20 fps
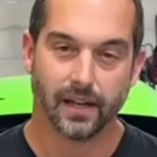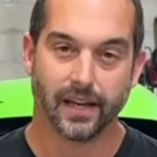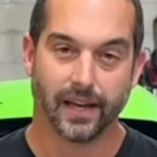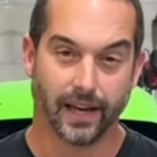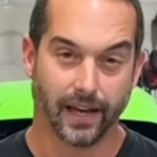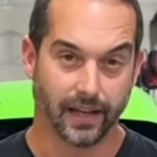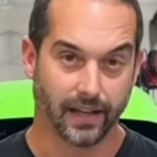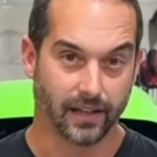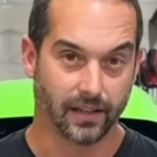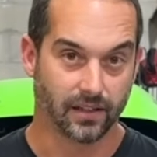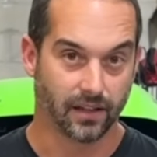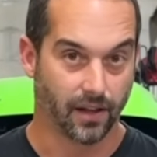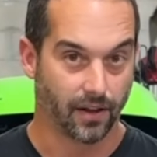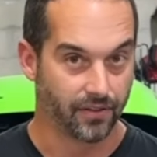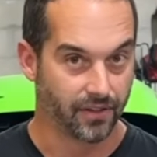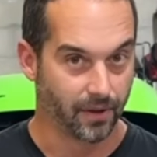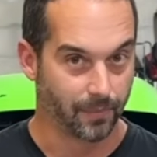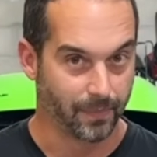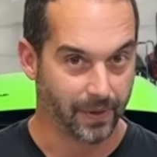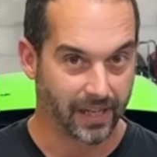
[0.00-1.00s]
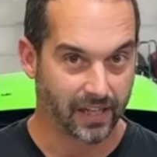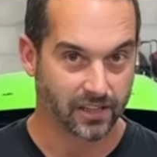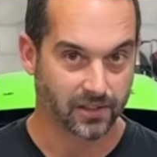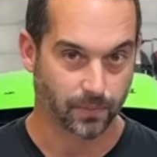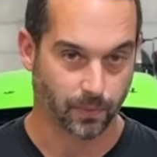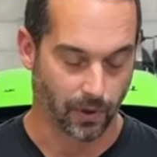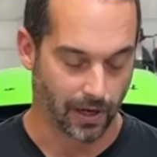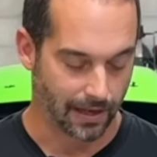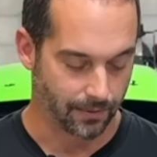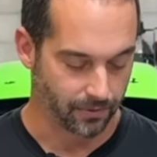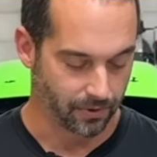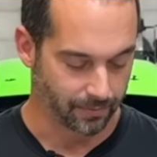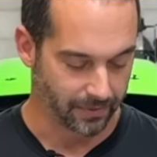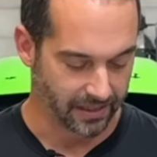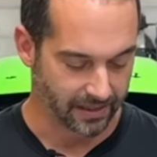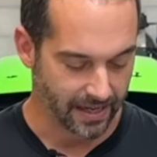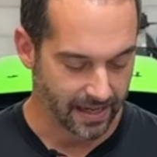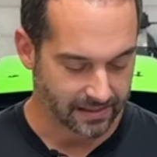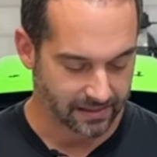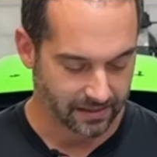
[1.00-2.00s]
And the biggest problem
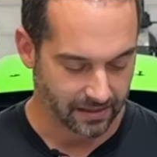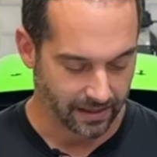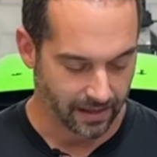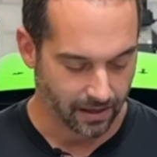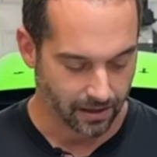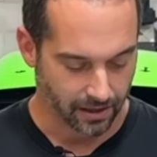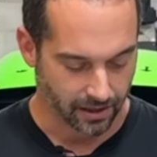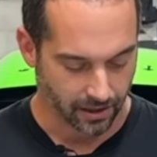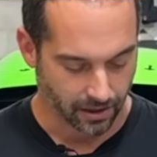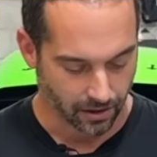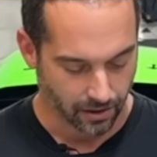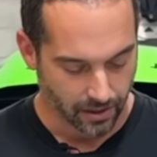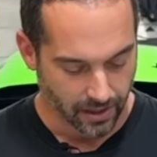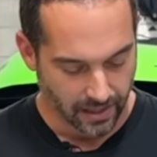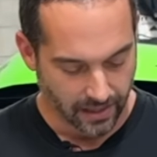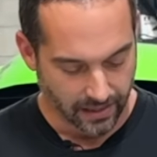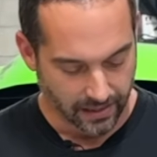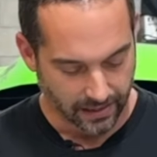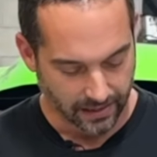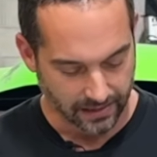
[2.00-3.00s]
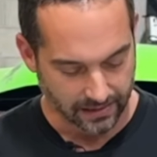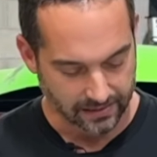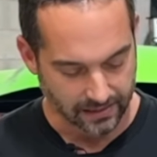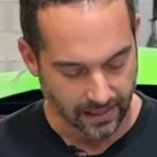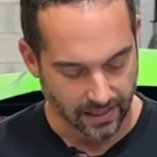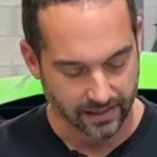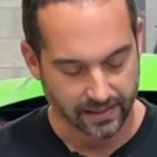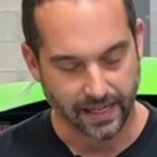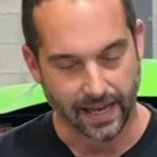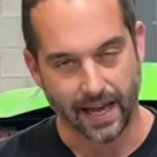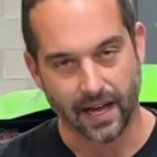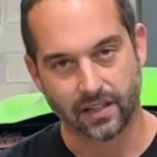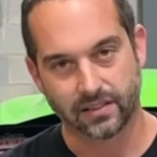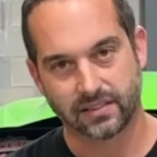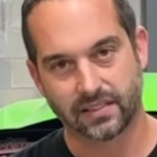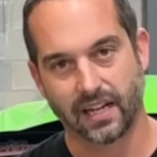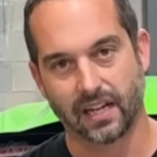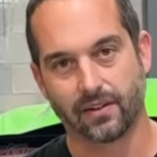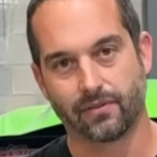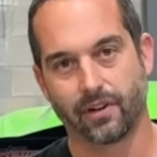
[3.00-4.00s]
in that scenario is on the
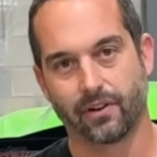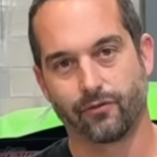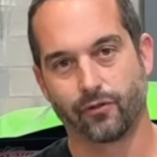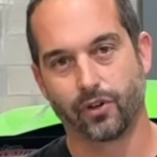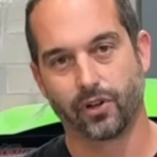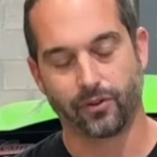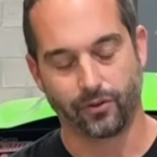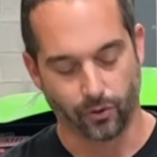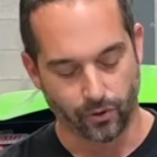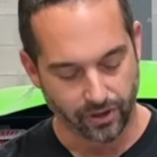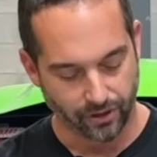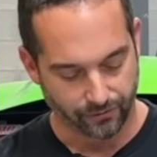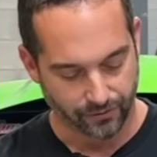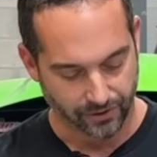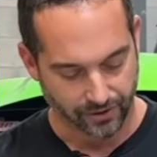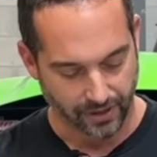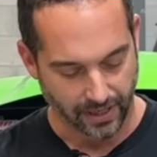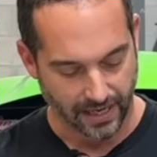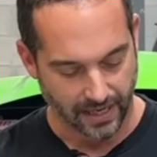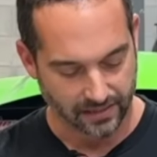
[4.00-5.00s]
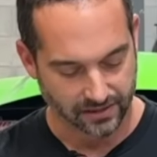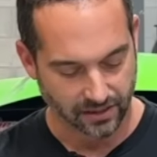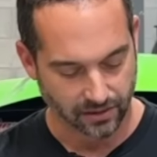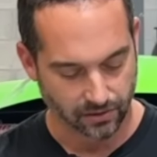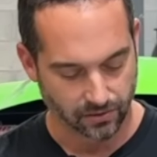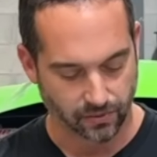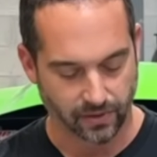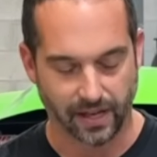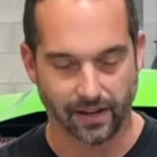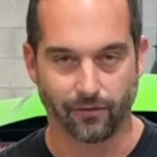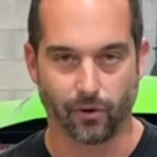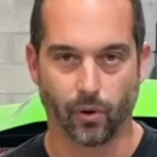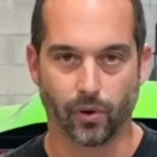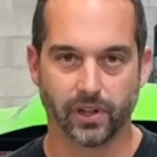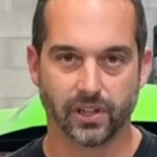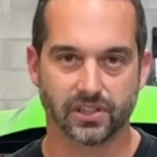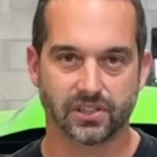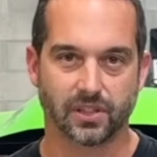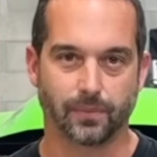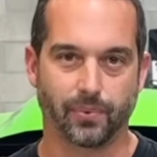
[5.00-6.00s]
outside of our oil filter housing is we have
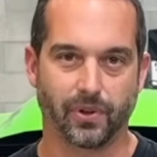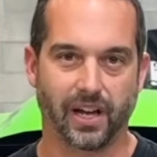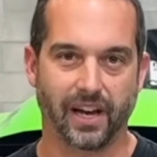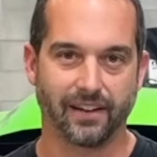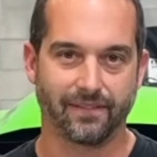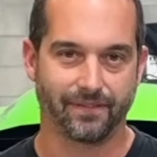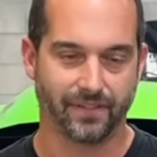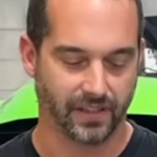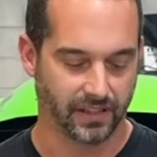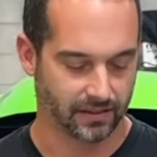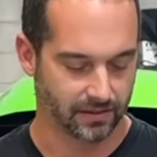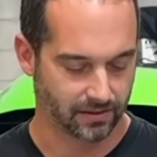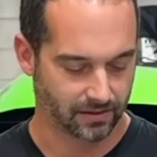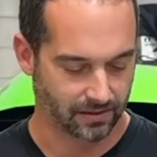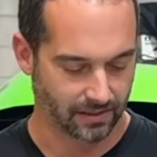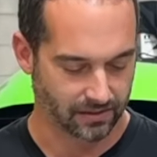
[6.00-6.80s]
oil supply feeds.